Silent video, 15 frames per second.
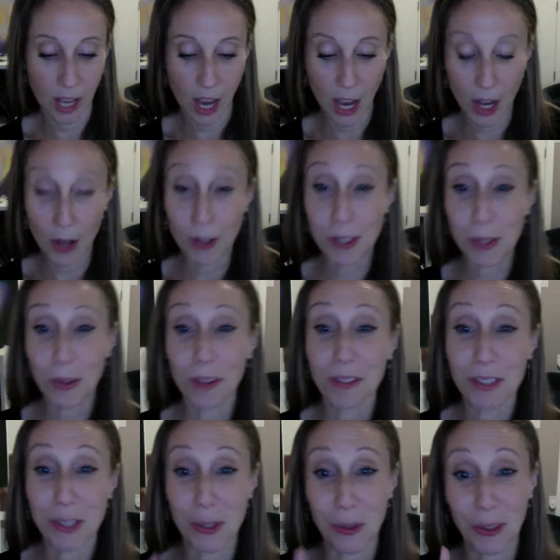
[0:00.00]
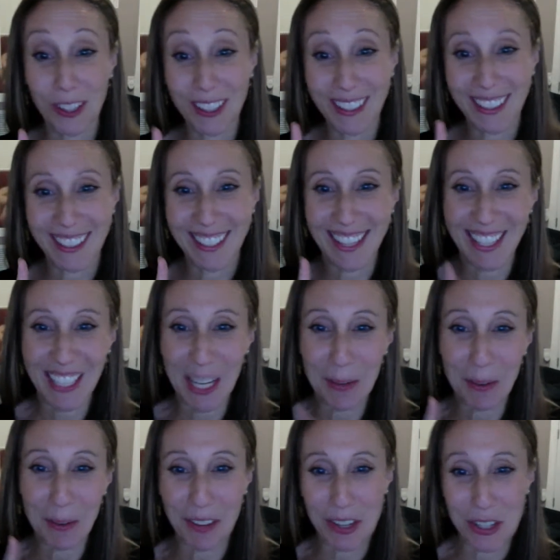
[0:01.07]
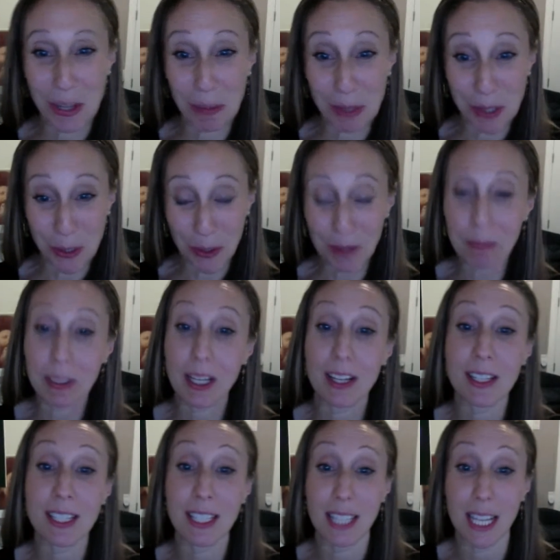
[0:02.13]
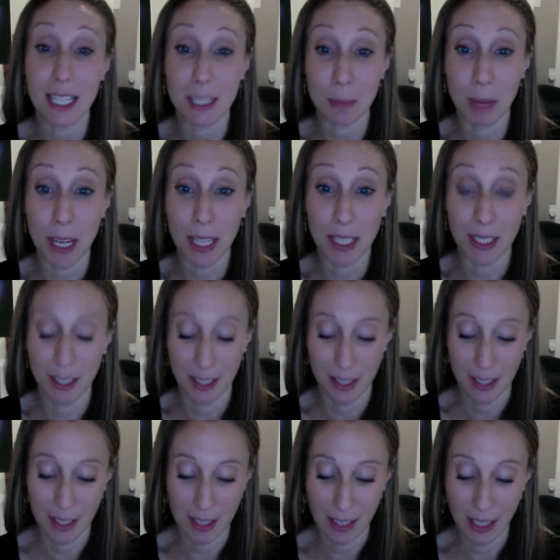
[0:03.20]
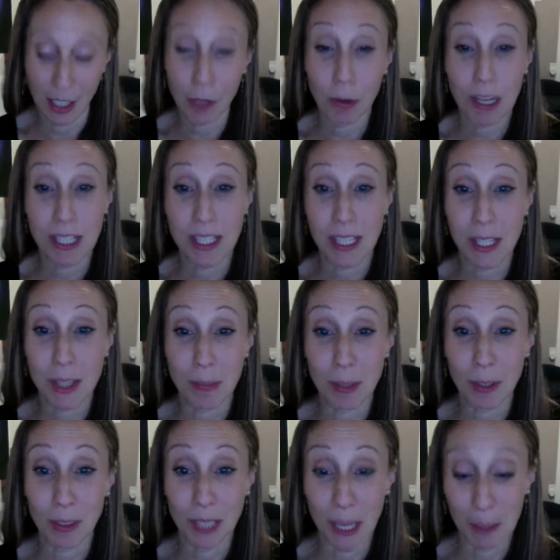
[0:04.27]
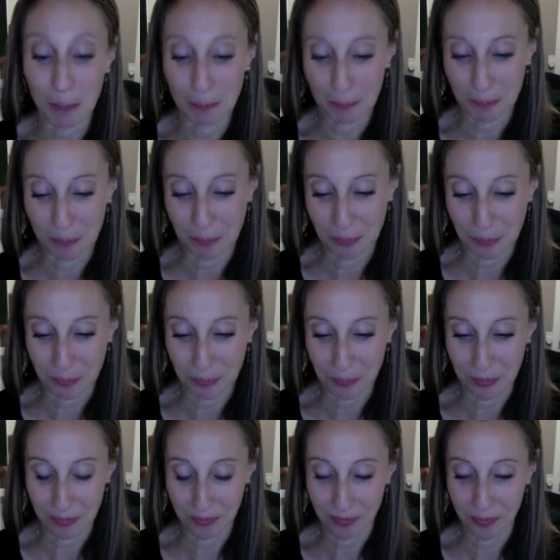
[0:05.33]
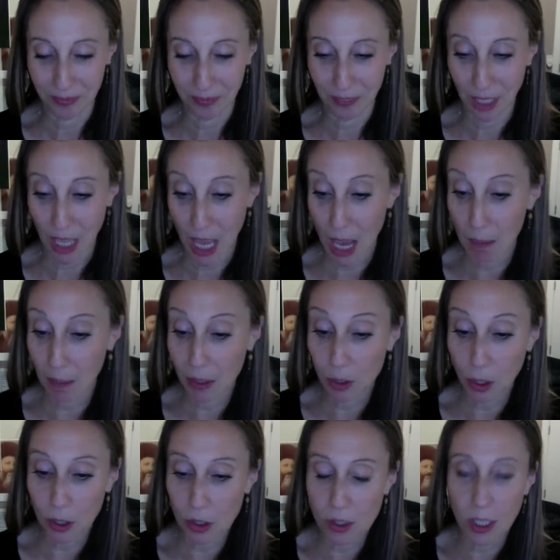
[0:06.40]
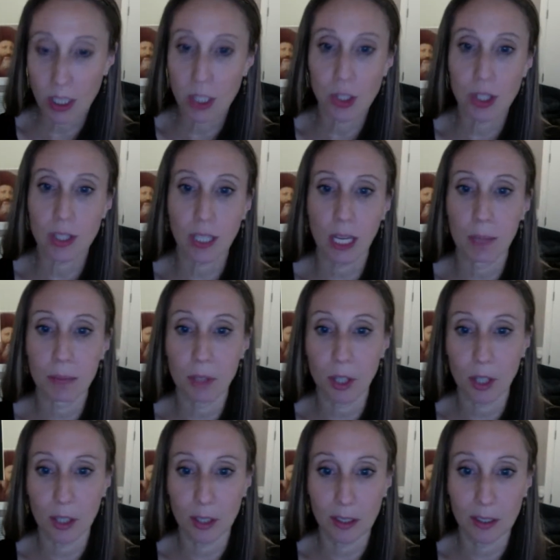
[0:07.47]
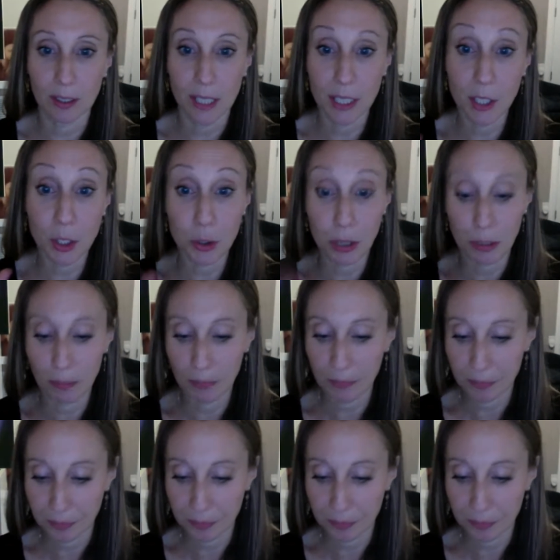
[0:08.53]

I also love Tzur, the name of Hashem Tzur, because that's my grandson's middle name. And my daughter said it just came to her in a dream.